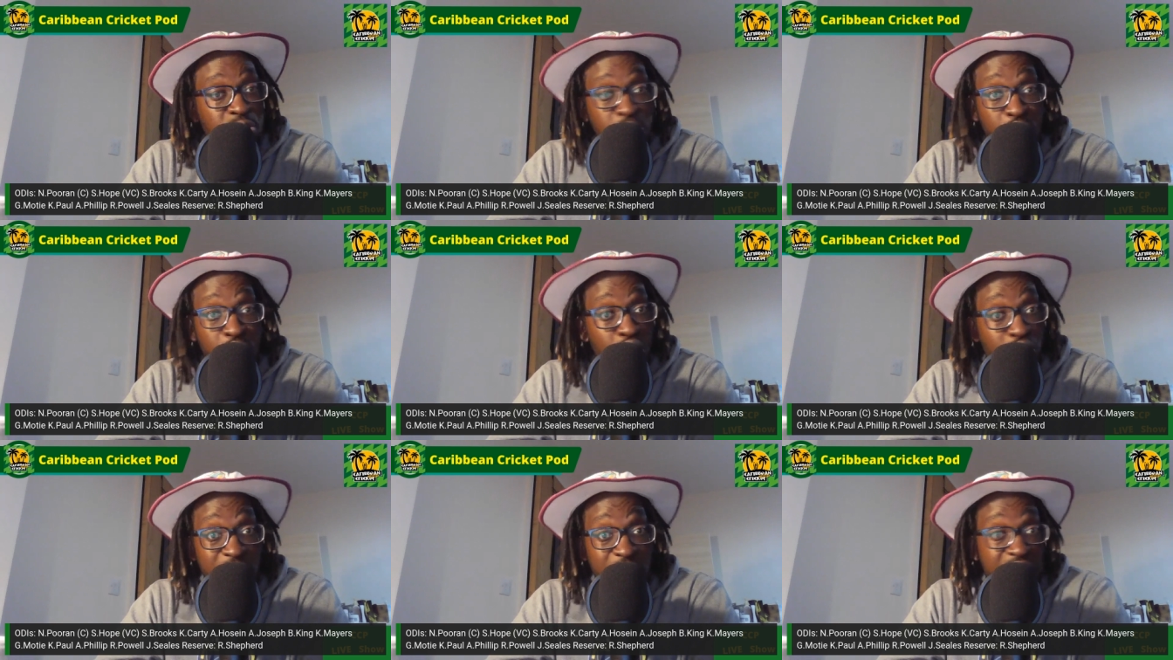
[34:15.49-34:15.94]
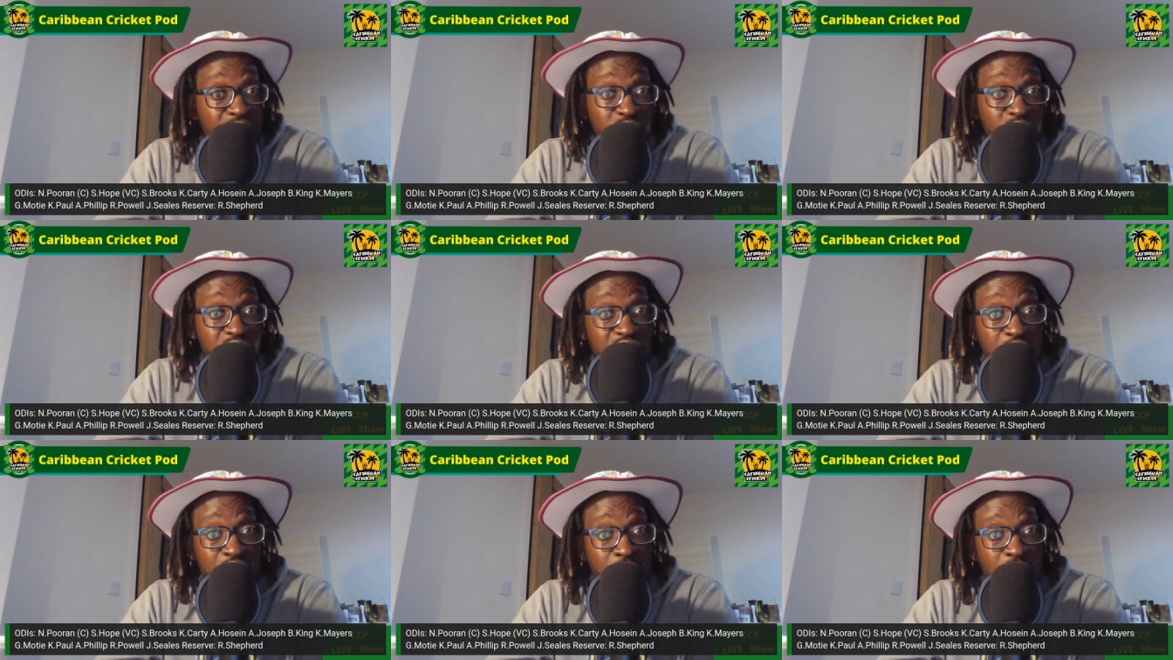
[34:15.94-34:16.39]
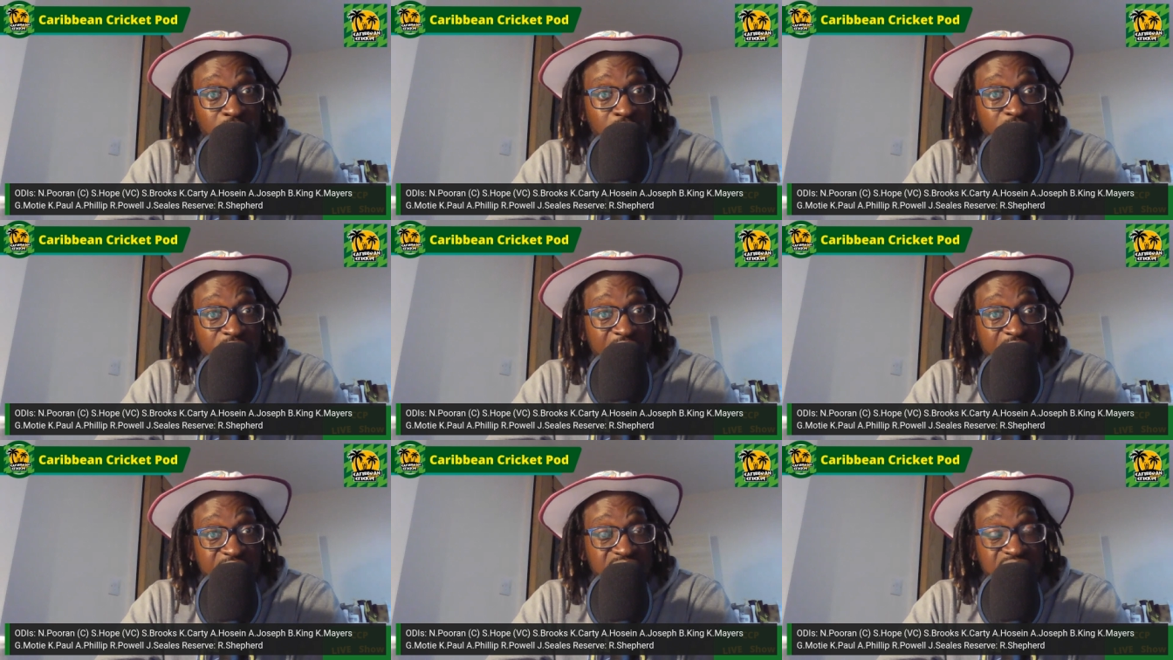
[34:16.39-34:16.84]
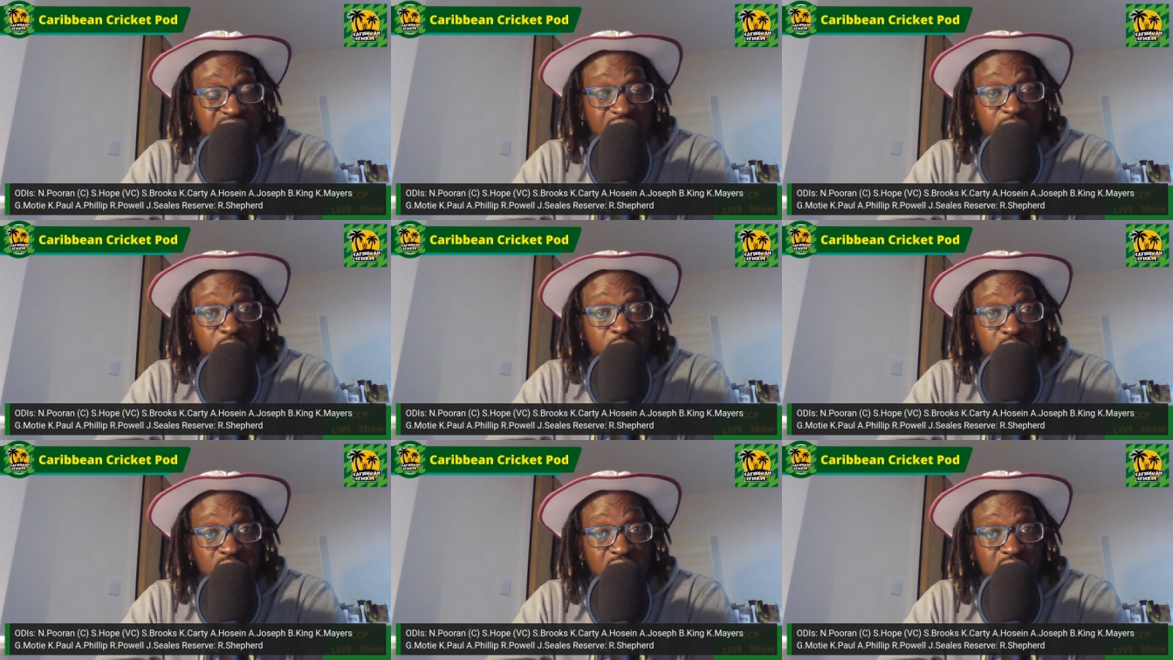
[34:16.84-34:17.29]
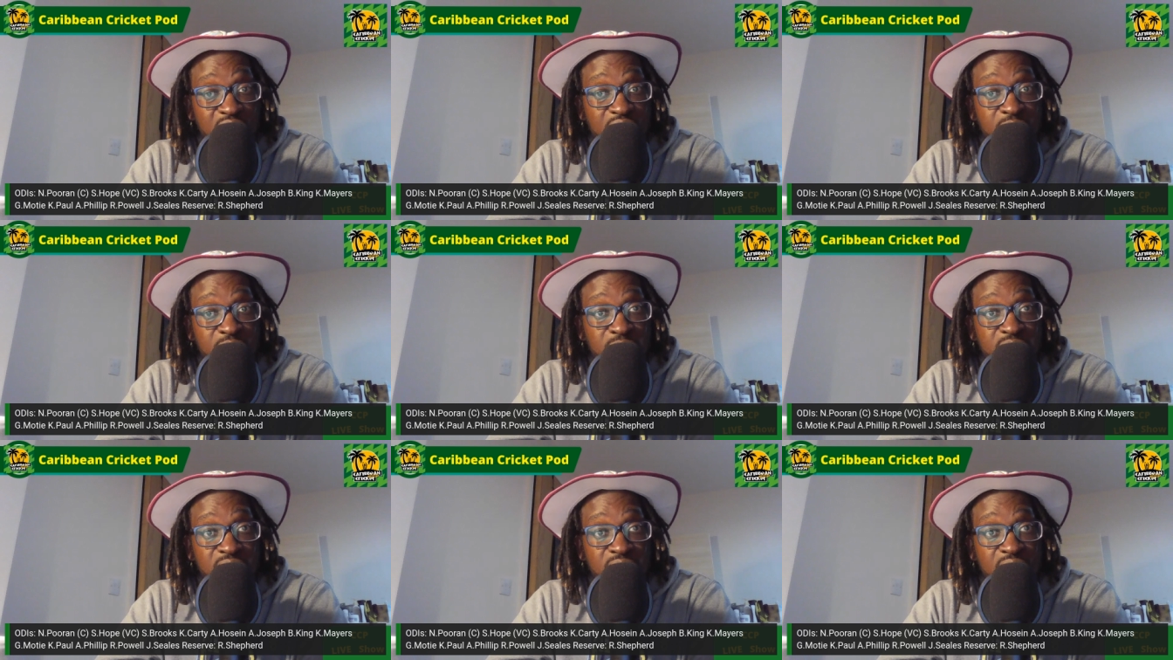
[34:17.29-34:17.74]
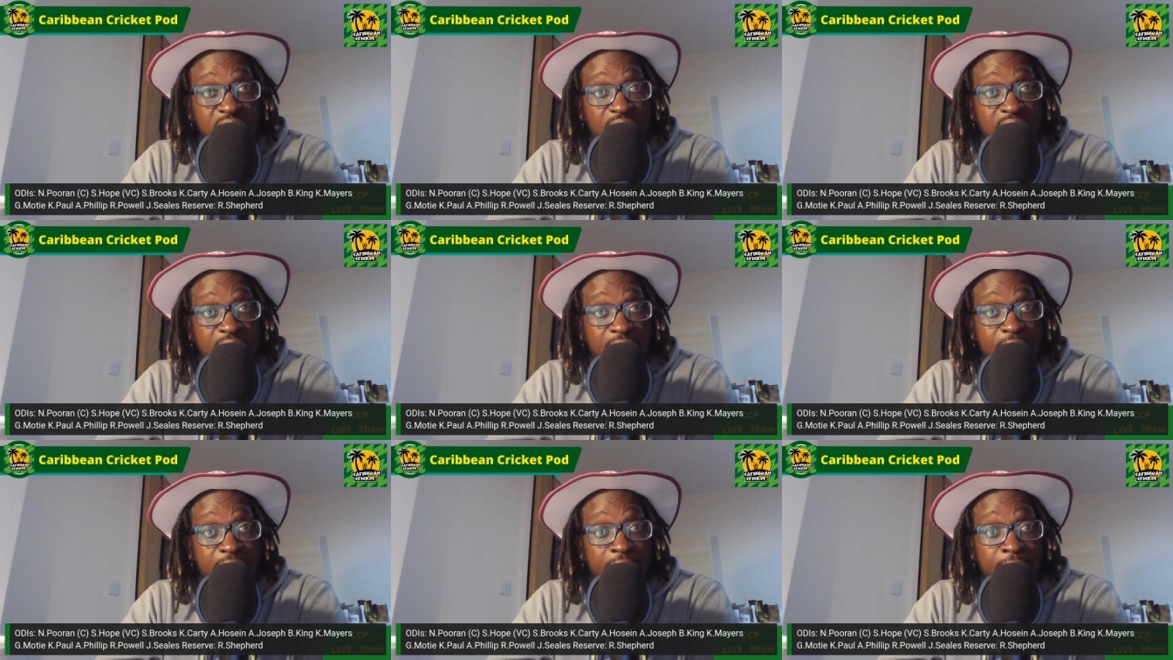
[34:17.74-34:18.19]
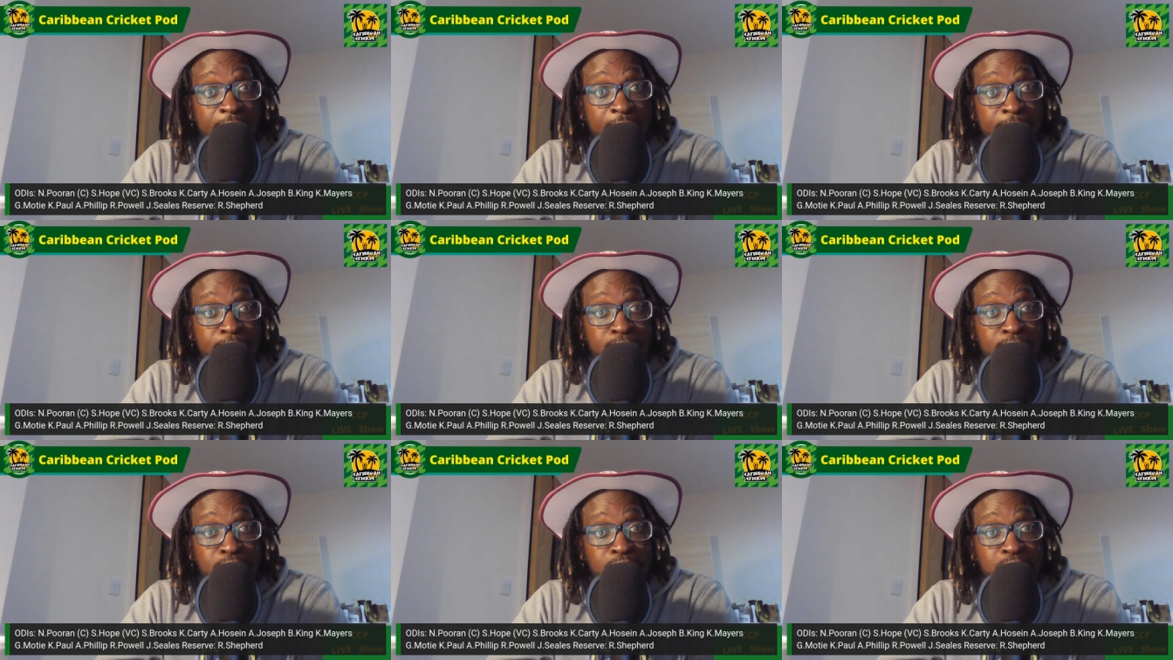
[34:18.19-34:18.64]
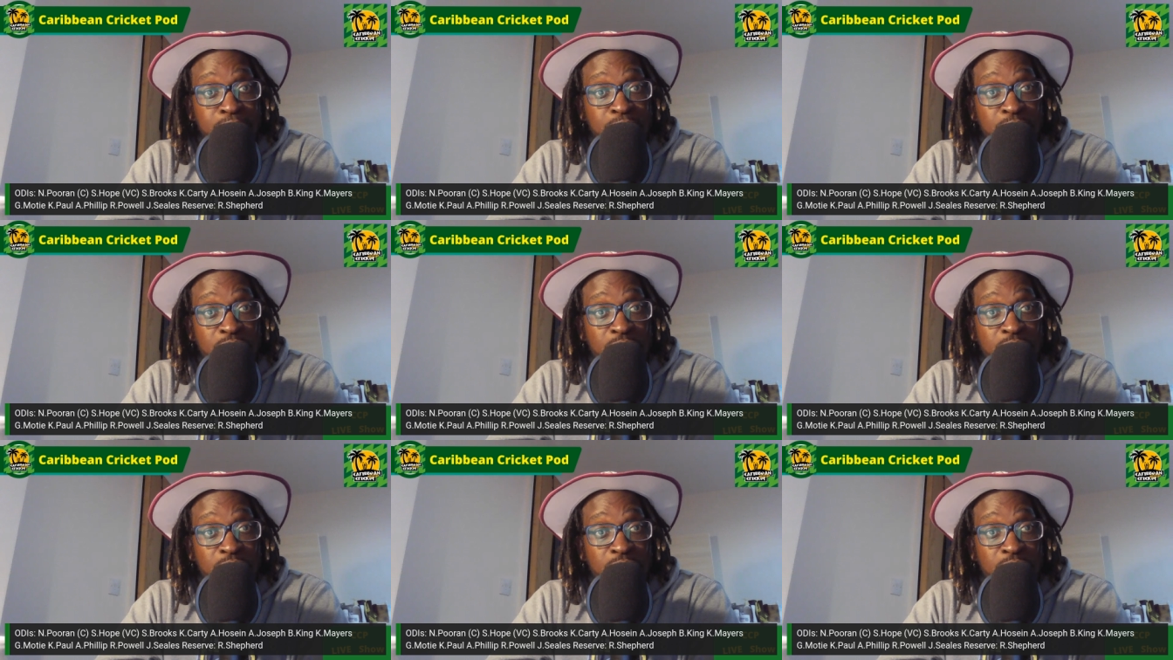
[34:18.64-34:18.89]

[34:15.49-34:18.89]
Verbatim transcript: Pooran was guilty of that several times. Um,